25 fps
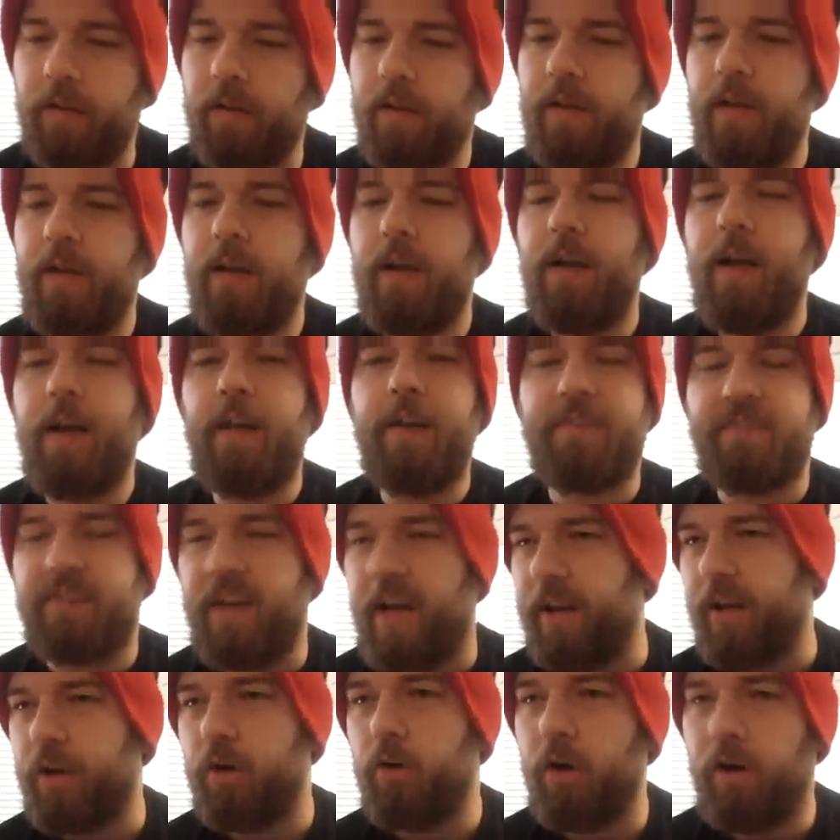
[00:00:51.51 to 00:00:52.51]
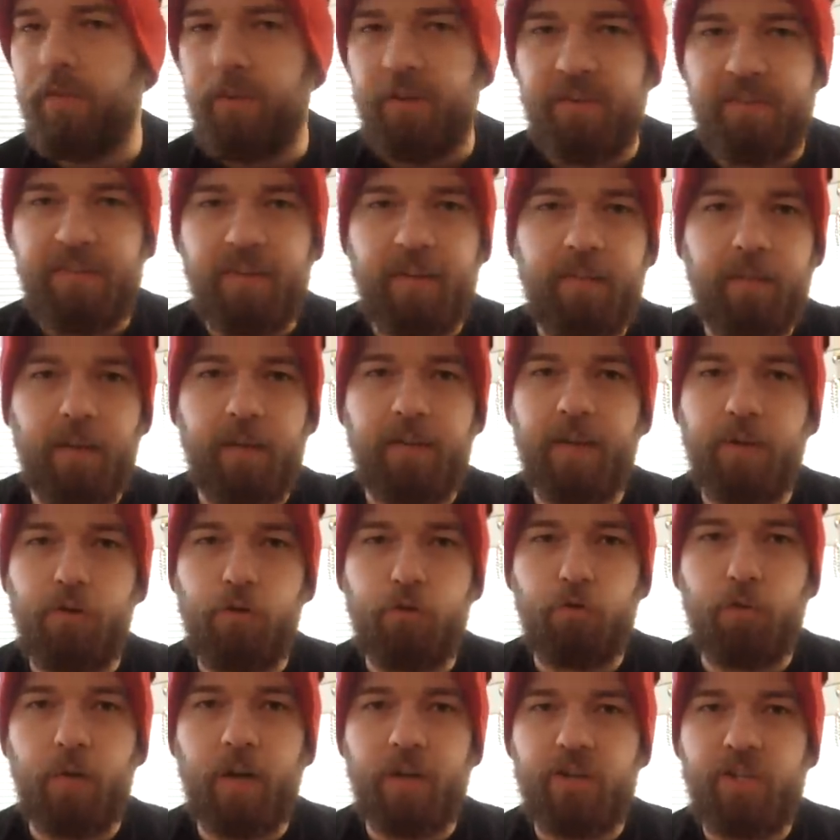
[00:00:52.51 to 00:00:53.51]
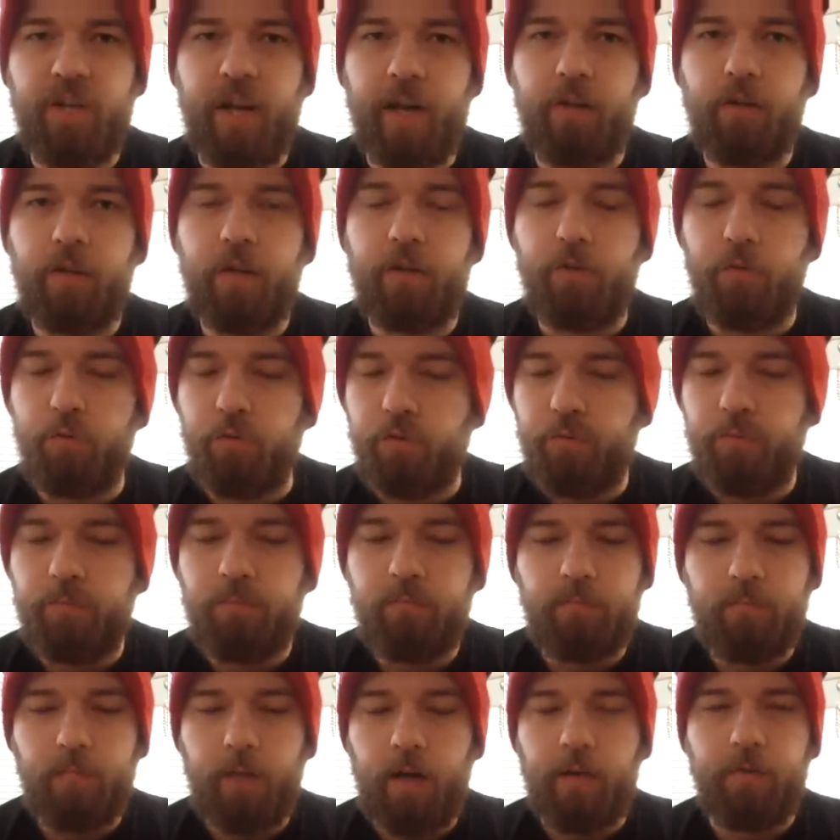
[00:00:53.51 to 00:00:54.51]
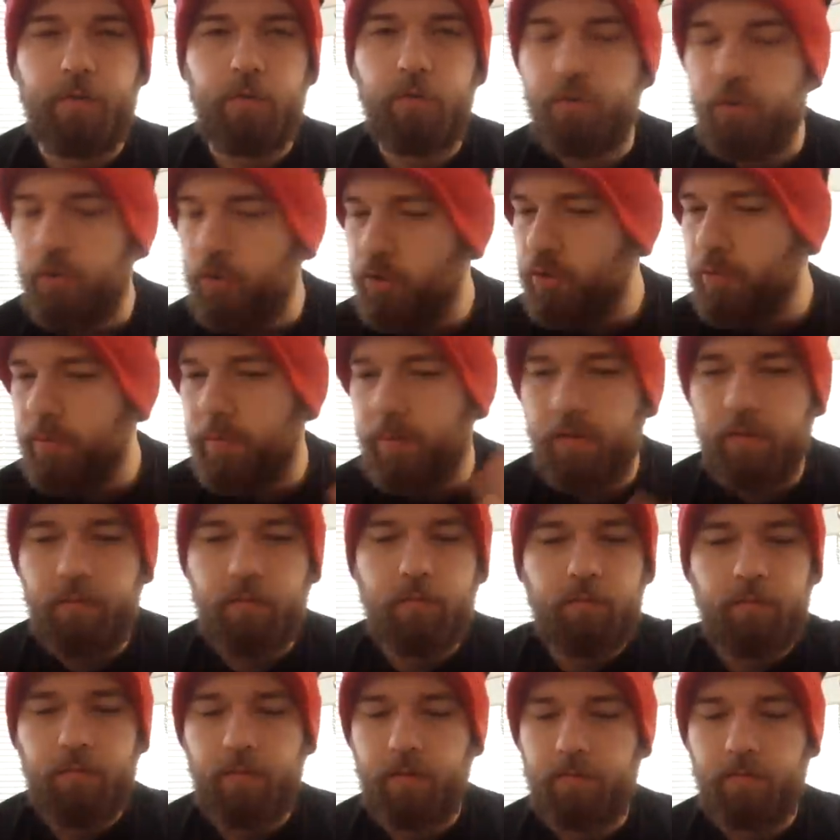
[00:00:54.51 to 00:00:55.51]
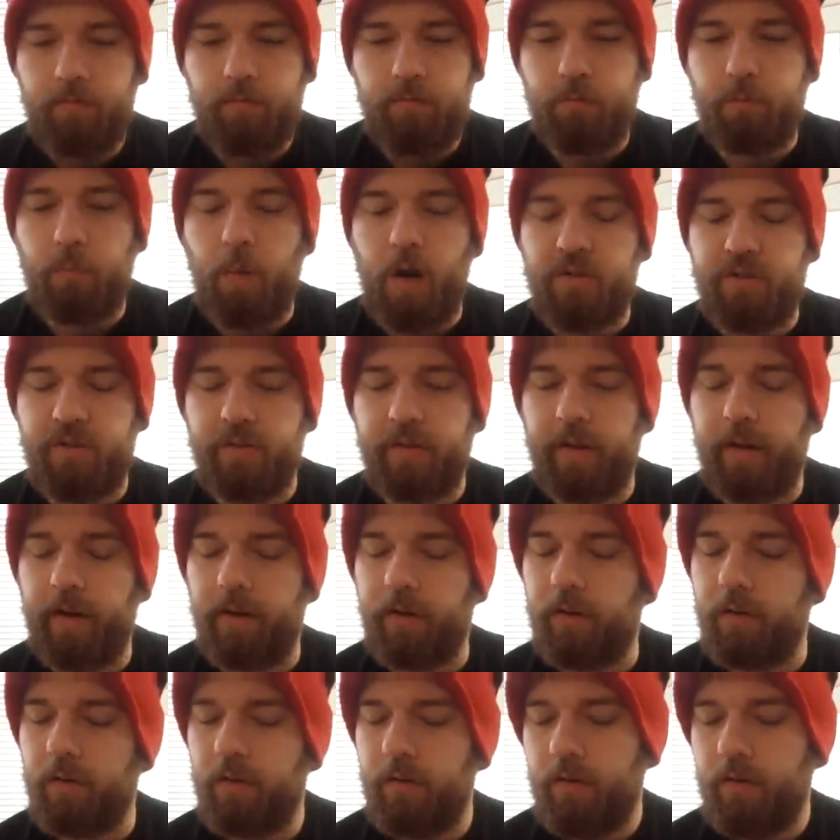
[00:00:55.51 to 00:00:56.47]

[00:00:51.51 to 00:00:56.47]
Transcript: I decided to go on the Nintendo Direct channel on YouTube, on YouTube and just watch it there.